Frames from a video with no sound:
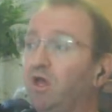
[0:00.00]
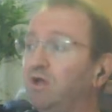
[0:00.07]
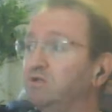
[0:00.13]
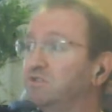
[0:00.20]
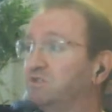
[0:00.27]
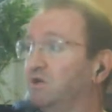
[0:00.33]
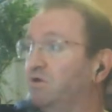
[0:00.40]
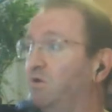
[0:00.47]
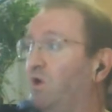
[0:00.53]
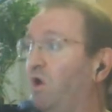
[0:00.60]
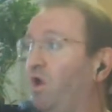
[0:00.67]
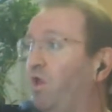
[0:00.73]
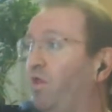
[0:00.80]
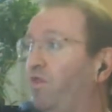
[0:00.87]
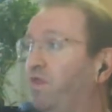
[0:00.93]
so
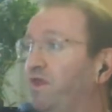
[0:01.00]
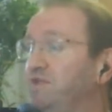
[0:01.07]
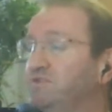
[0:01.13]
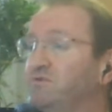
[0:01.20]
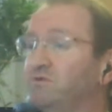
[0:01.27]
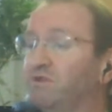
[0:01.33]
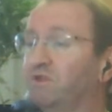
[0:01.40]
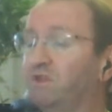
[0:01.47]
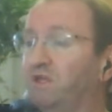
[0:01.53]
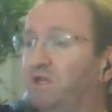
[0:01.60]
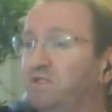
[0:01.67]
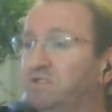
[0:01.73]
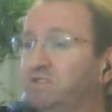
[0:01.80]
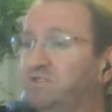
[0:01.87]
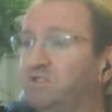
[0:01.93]
these are all the
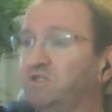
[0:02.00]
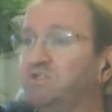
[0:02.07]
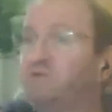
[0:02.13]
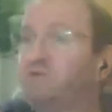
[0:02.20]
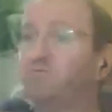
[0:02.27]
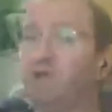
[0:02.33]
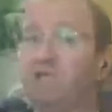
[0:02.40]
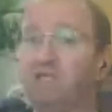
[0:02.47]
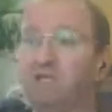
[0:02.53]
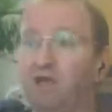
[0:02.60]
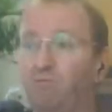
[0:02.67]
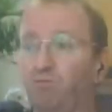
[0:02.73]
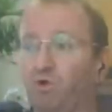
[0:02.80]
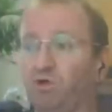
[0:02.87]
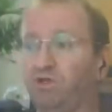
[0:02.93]
things. Just to
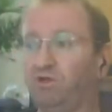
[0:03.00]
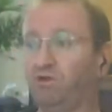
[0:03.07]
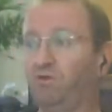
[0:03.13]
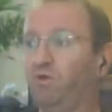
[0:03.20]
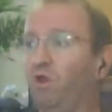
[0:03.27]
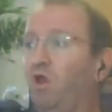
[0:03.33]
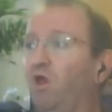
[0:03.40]
recap, what you do.